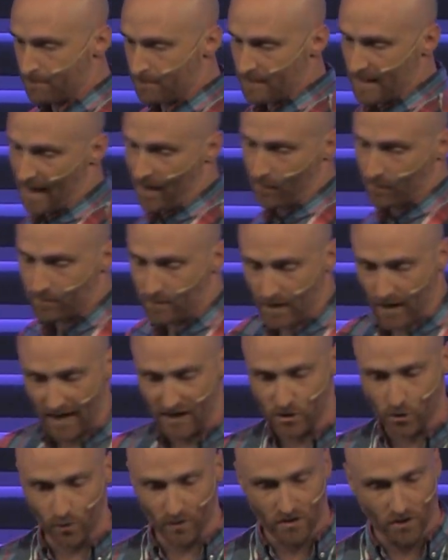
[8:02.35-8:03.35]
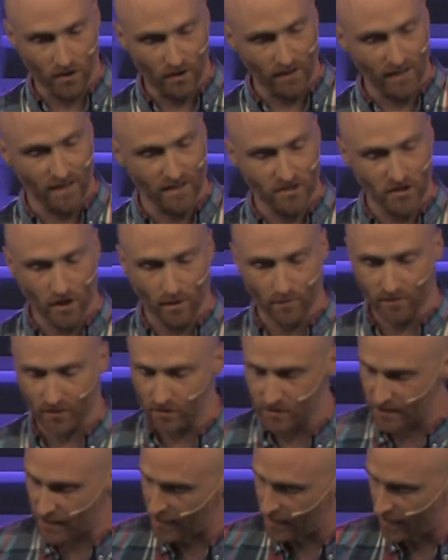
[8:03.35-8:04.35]
Now, as you were turning there, Psalm
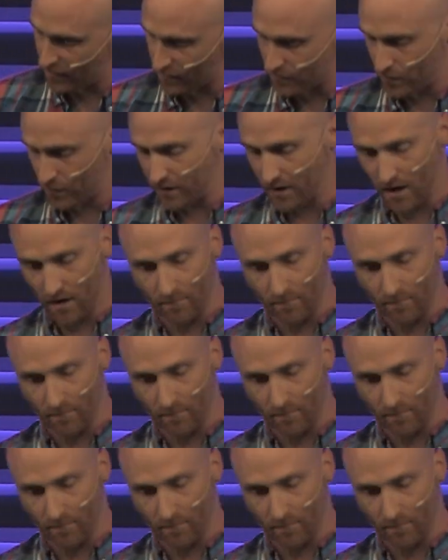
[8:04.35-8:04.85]
13, I was turning there